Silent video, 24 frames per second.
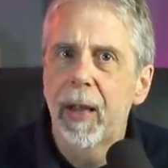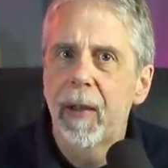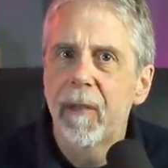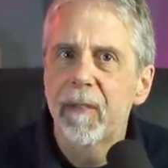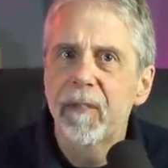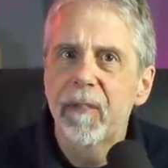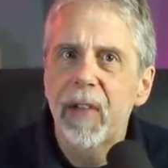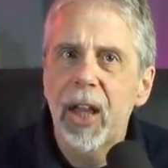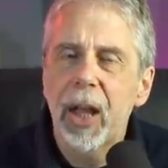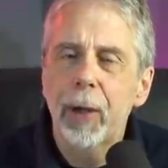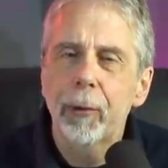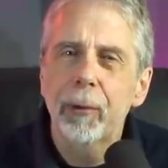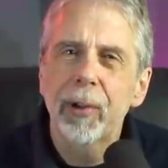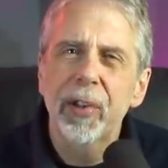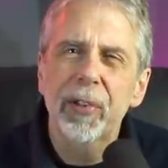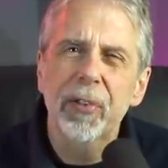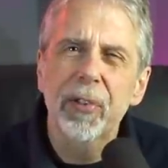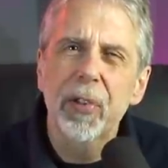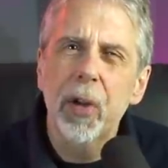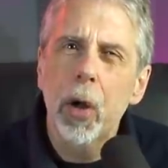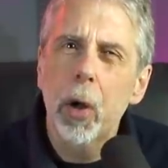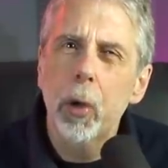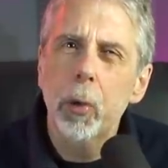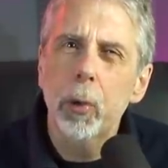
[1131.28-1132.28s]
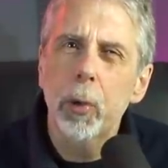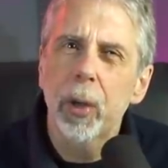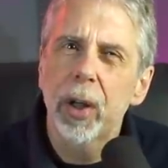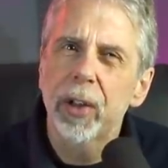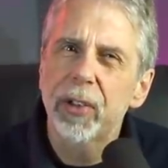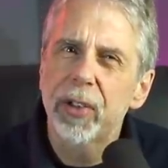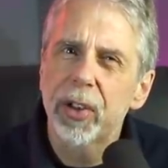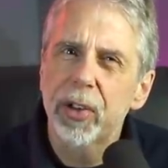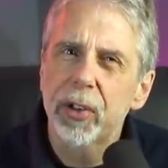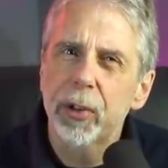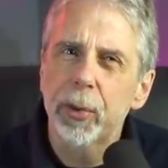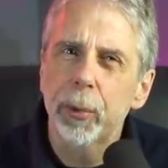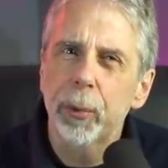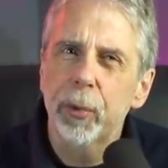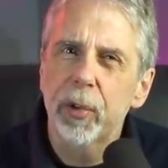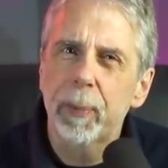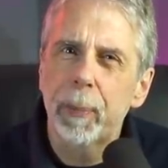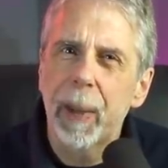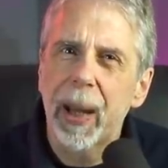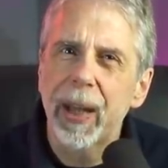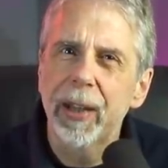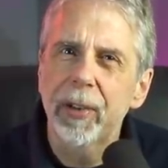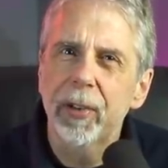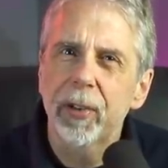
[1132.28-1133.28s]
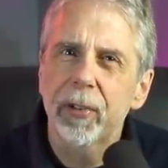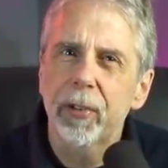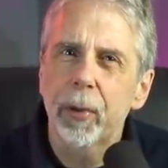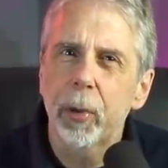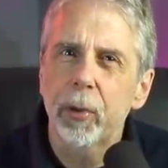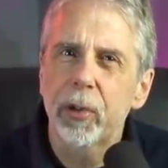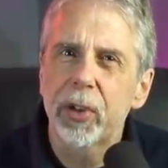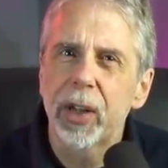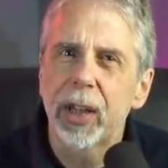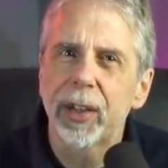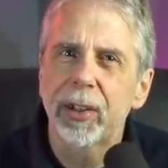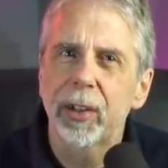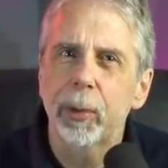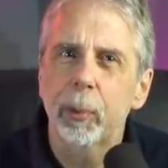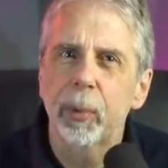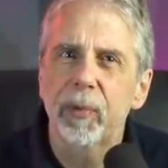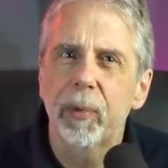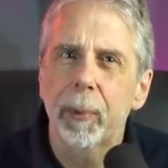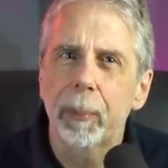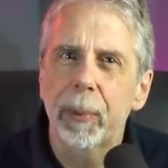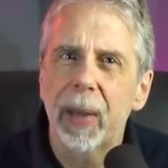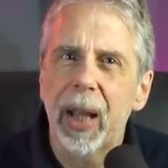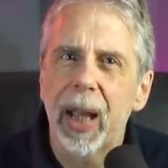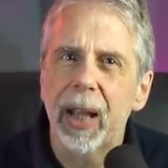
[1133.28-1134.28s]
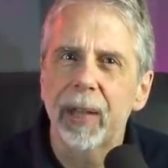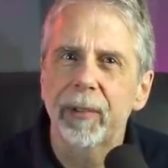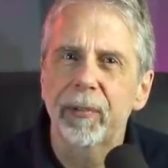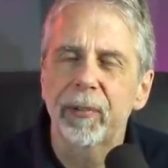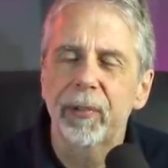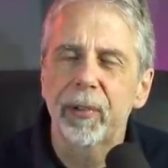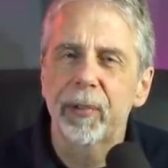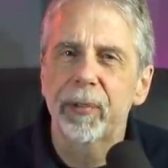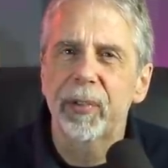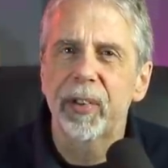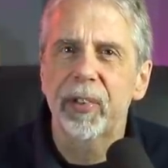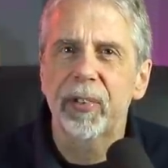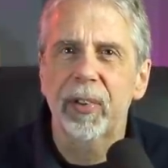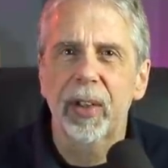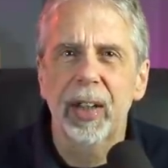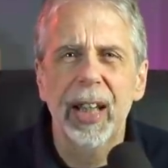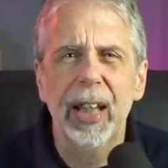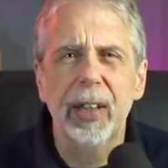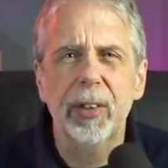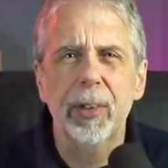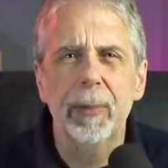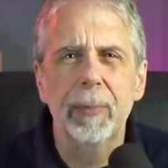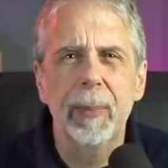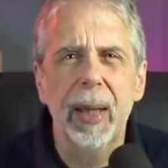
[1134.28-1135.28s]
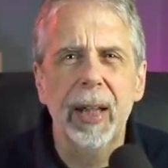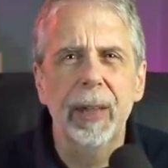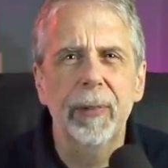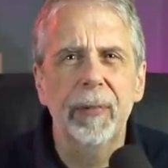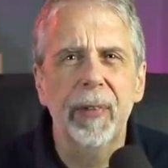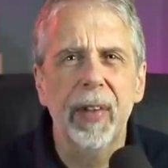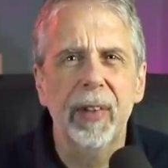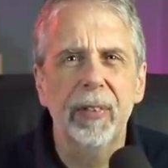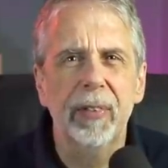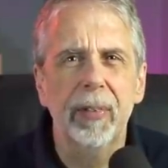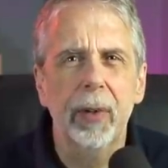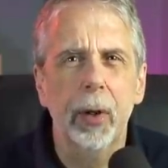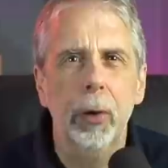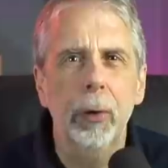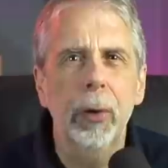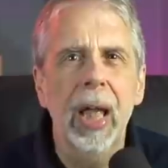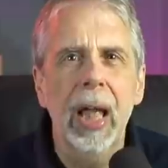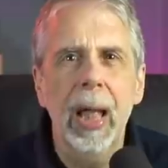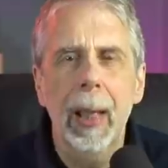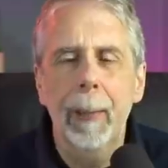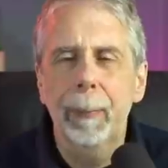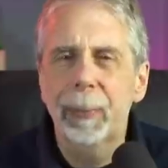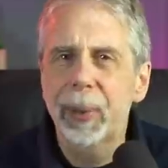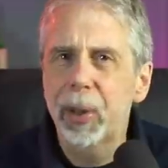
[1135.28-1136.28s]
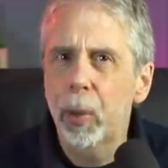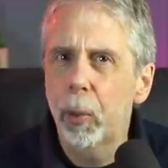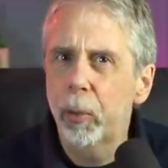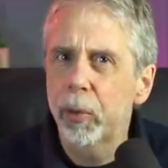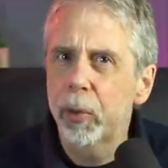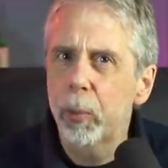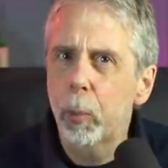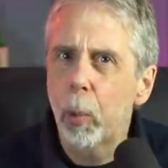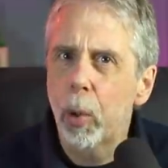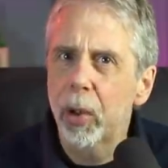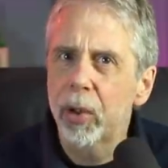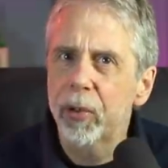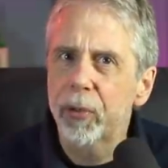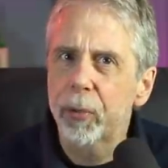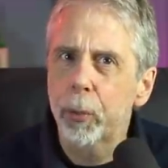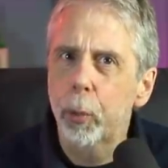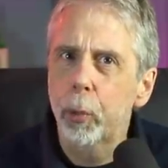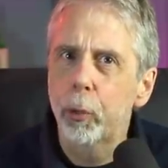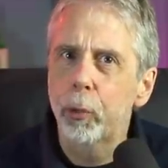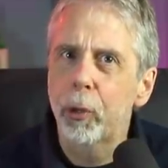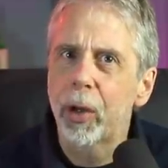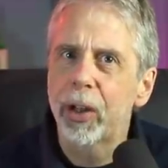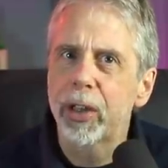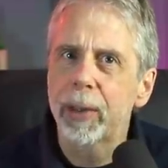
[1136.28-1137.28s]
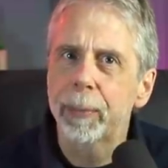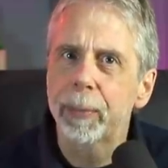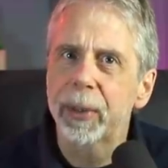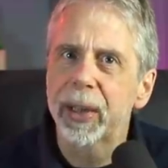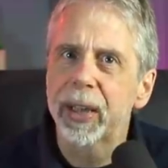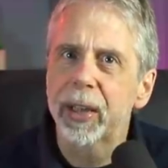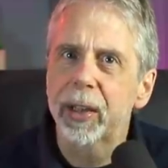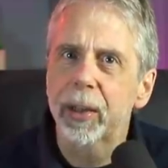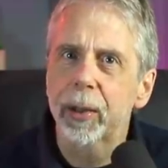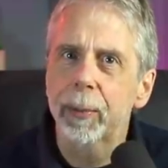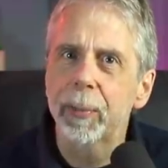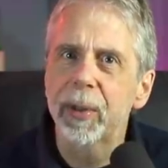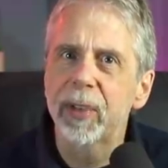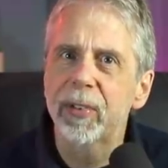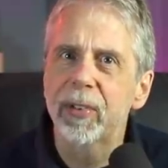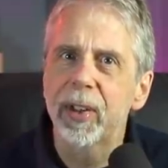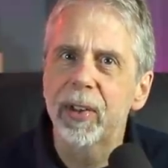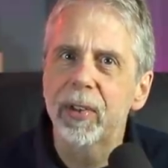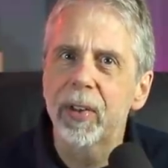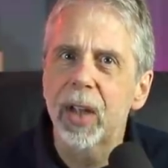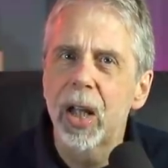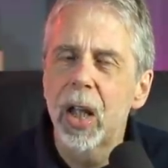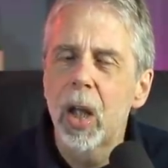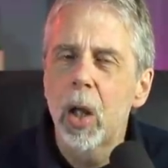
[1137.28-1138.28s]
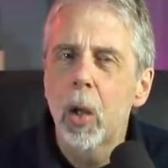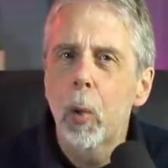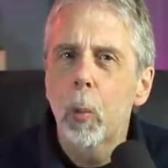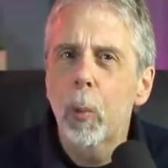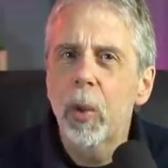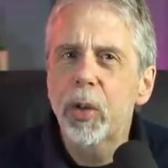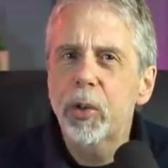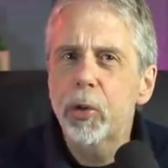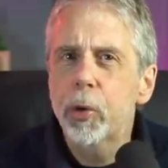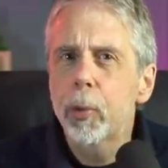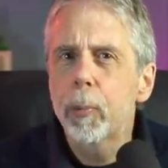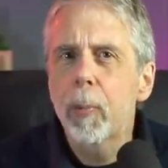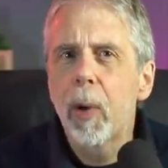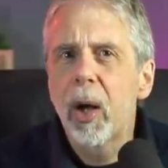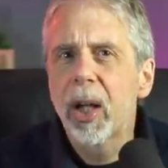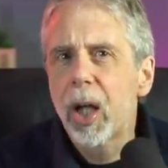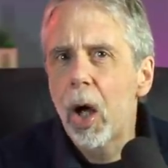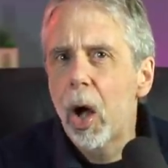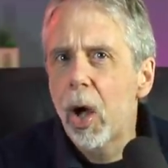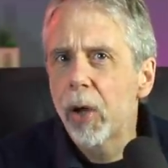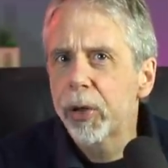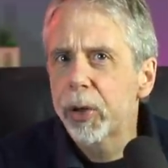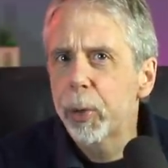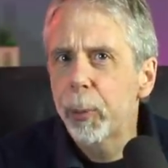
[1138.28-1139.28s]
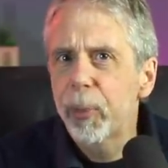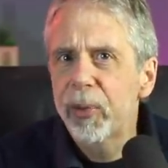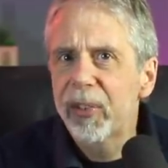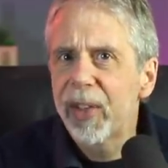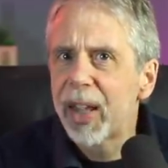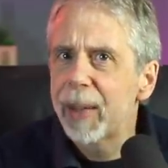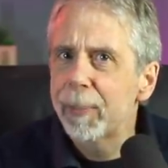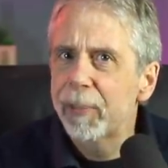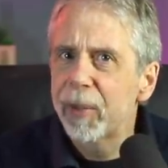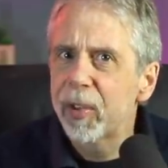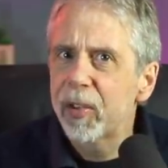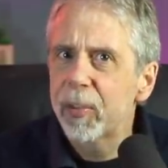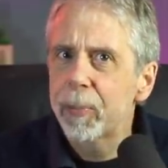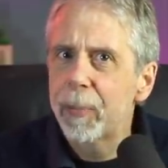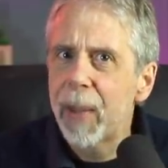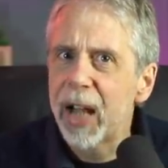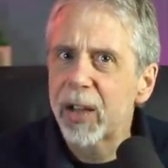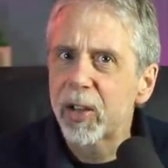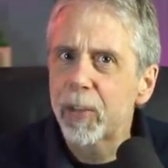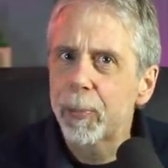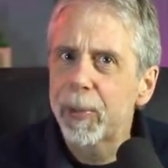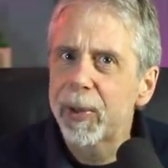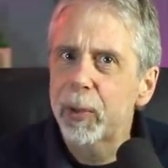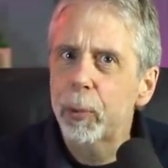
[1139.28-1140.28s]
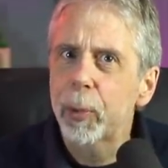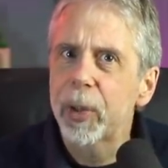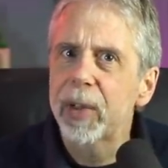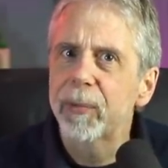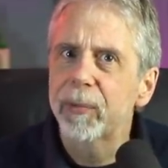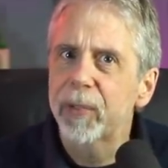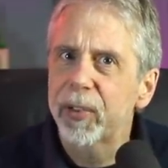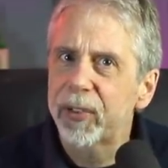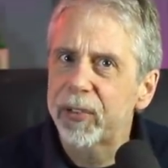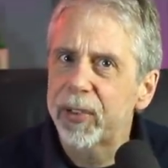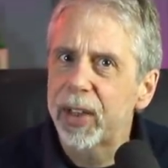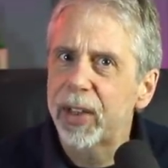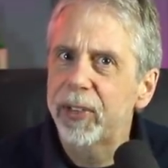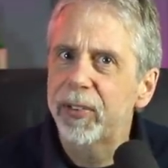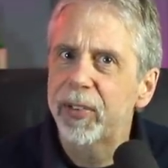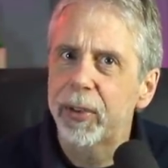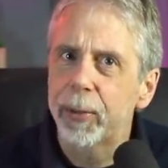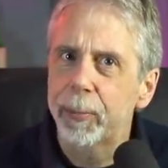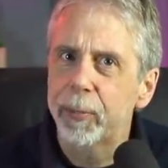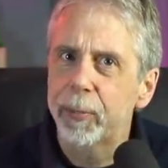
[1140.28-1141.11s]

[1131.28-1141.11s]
There is no additional spend associated with the plan for this election manifesto beyond what has already been committed, which you might argue is a mismatch between the stated